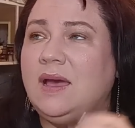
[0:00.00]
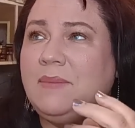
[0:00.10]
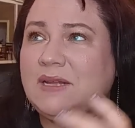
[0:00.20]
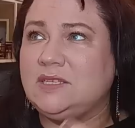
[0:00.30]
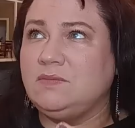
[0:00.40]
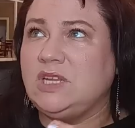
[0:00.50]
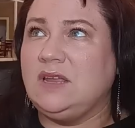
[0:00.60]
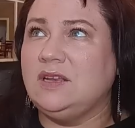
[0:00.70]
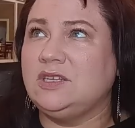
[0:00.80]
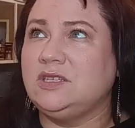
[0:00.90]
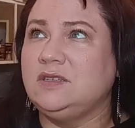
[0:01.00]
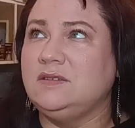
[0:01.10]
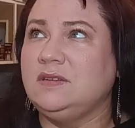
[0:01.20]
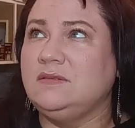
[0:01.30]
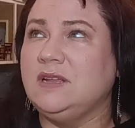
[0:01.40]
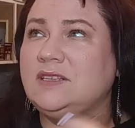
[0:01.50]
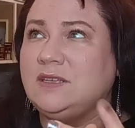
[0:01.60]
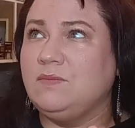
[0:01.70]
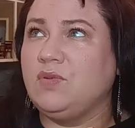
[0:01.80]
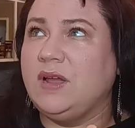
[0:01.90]
I bought some Danish and
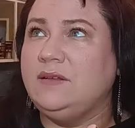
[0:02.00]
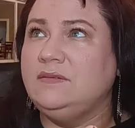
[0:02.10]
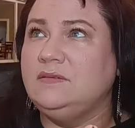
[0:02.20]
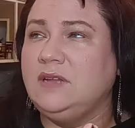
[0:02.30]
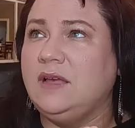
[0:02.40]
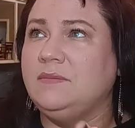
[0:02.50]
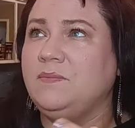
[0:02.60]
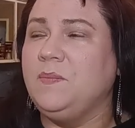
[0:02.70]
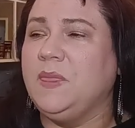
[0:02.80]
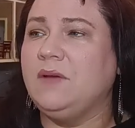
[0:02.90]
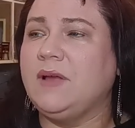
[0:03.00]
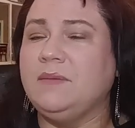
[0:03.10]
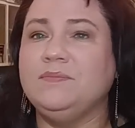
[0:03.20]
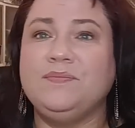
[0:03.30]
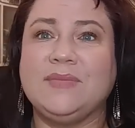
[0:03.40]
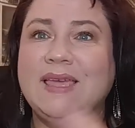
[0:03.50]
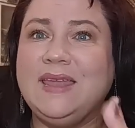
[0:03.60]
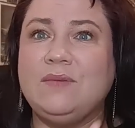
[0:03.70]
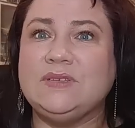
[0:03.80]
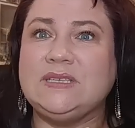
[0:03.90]
some bread. Yeah. Okay.
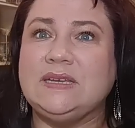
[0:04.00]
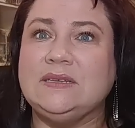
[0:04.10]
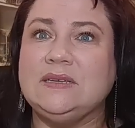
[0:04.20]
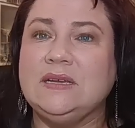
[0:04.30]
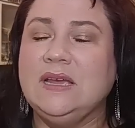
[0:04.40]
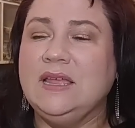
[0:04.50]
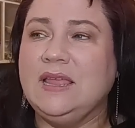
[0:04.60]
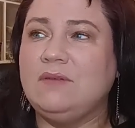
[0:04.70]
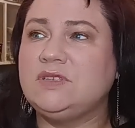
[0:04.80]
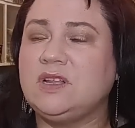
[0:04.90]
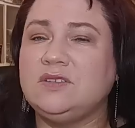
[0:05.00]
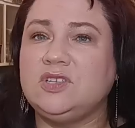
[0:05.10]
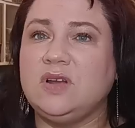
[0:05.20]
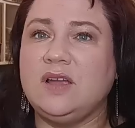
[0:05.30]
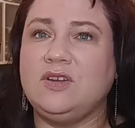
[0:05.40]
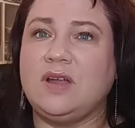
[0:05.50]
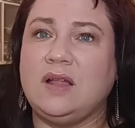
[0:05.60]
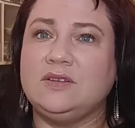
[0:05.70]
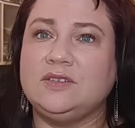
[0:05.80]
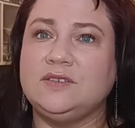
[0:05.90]
And that was it. That was close to a hundred
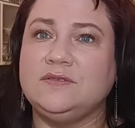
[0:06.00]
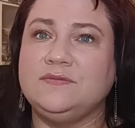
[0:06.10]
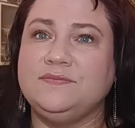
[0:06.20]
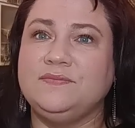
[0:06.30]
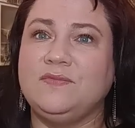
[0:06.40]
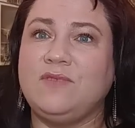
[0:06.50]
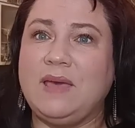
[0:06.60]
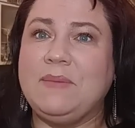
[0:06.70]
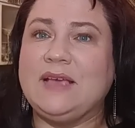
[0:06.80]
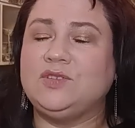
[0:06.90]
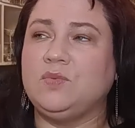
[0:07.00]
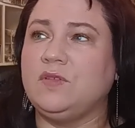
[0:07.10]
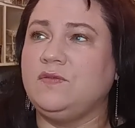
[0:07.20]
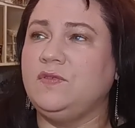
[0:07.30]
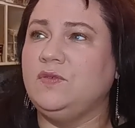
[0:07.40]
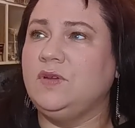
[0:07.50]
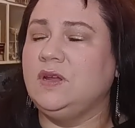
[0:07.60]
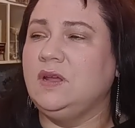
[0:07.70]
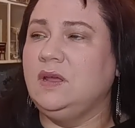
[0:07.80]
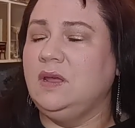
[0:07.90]
dollars. Five bags worth of food.
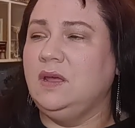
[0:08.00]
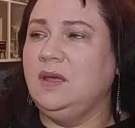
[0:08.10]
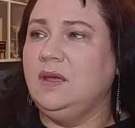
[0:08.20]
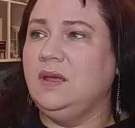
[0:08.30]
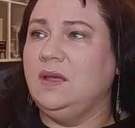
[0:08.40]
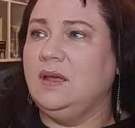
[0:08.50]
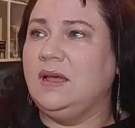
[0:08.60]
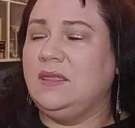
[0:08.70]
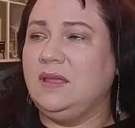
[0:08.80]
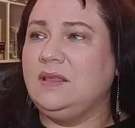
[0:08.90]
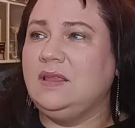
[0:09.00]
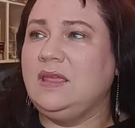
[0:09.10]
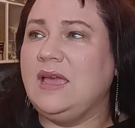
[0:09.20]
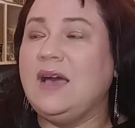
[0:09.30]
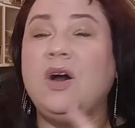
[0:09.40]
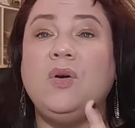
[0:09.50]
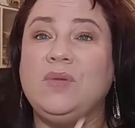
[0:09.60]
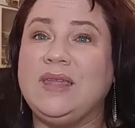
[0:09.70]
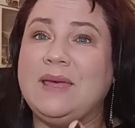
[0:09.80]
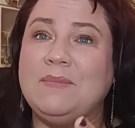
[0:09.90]
I think, yeah.
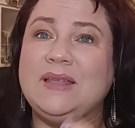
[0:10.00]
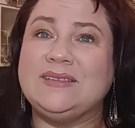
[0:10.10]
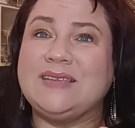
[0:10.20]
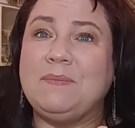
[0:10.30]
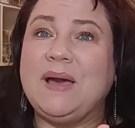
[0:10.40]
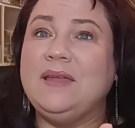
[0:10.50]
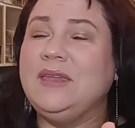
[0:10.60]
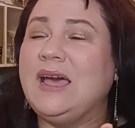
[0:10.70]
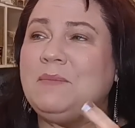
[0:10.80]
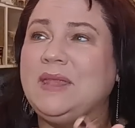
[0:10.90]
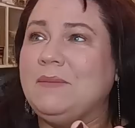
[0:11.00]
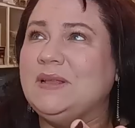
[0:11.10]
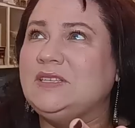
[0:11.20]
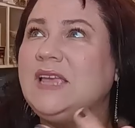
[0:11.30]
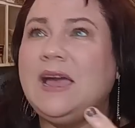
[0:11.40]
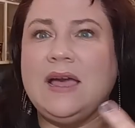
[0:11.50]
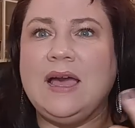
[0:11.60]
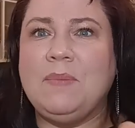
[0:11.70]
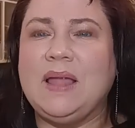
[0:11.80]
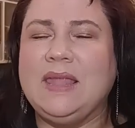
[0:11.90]
Oh, lemons. I bought not lemons. Yeah,
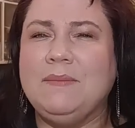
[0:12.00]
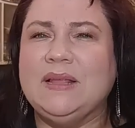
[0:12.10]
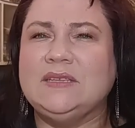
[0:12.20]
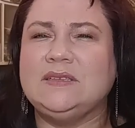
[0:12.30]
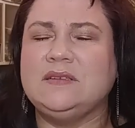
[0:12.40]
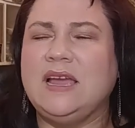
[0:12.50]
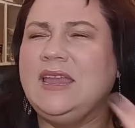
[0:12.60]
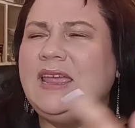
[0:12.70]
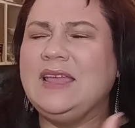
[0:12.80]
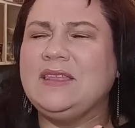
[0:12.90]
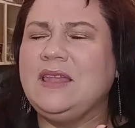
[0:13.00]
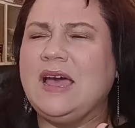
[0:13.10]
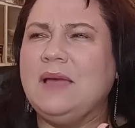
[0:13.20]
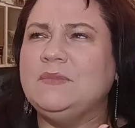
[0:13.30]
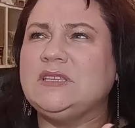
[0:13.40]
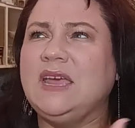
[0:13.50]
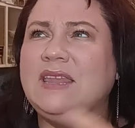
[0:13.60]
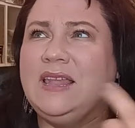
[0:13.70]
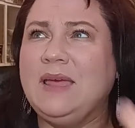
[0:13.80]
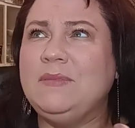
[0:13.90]
I bought lemons. I didn't get the limes,
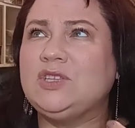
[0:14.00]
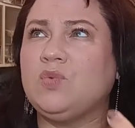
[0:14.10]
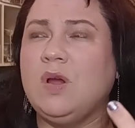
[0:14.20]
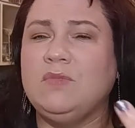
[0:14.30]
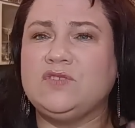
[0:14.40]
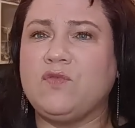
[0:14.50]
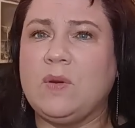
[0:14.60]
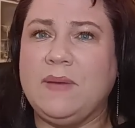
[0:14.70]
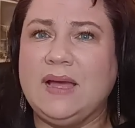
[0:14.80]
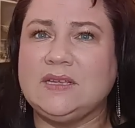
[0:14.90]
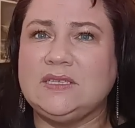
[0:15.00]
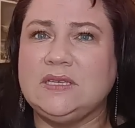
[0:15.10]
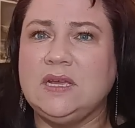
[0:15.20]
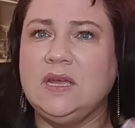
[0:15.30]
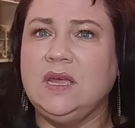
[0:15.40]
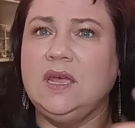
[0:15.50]
and the lemons were almost four bucks